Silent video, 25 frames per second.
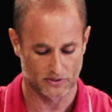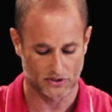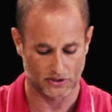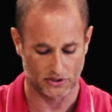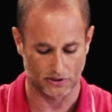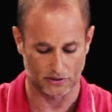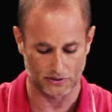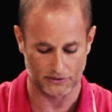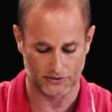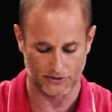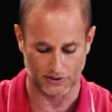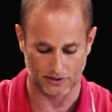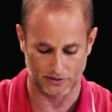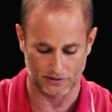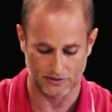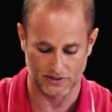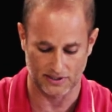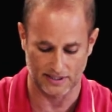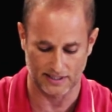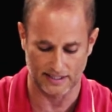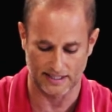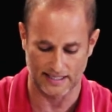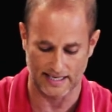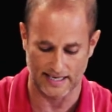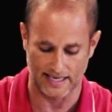soul
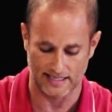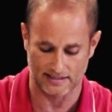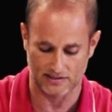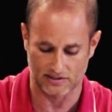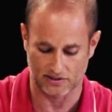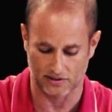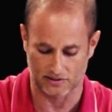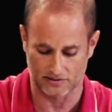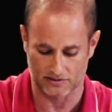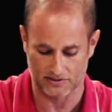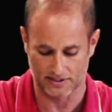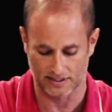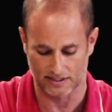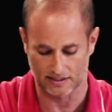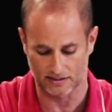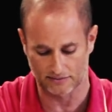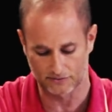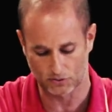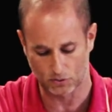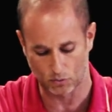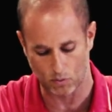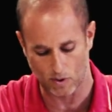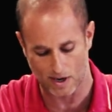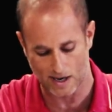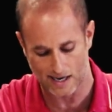searching and ask
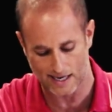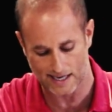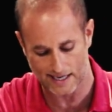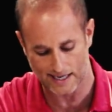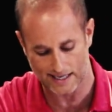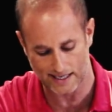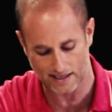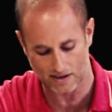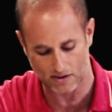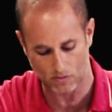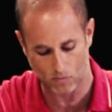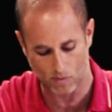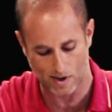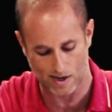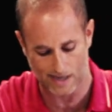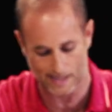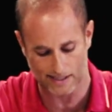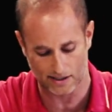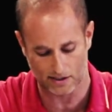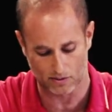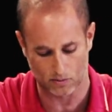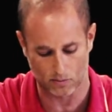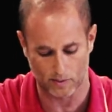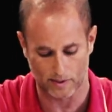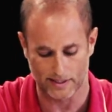ourselves, why
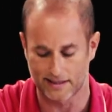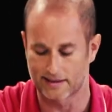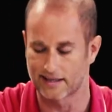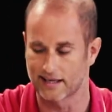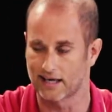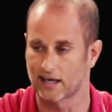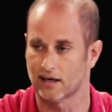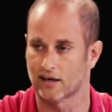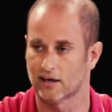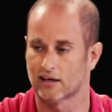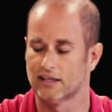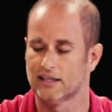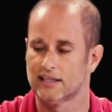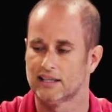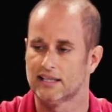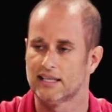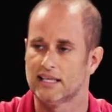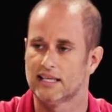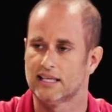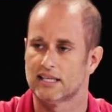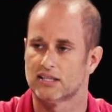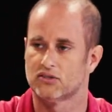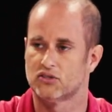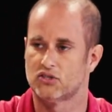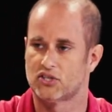are we there?
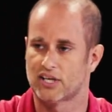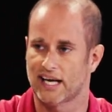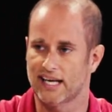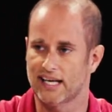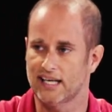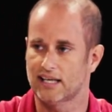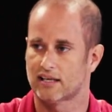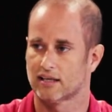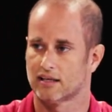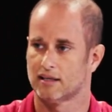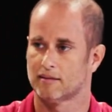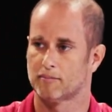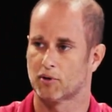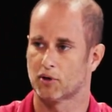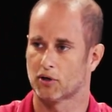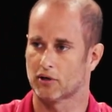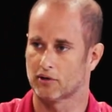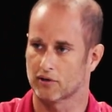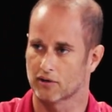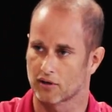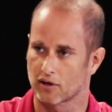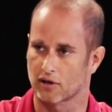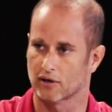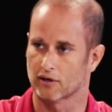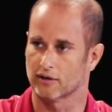Jacob,
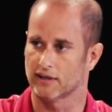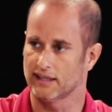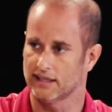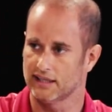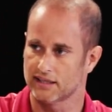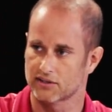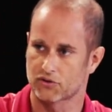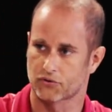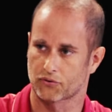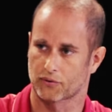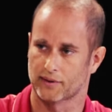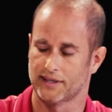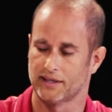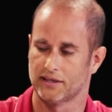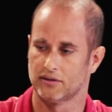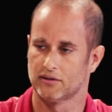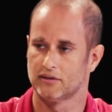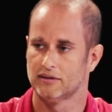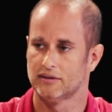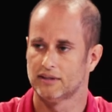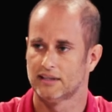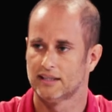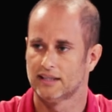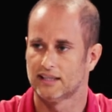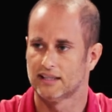or Israel,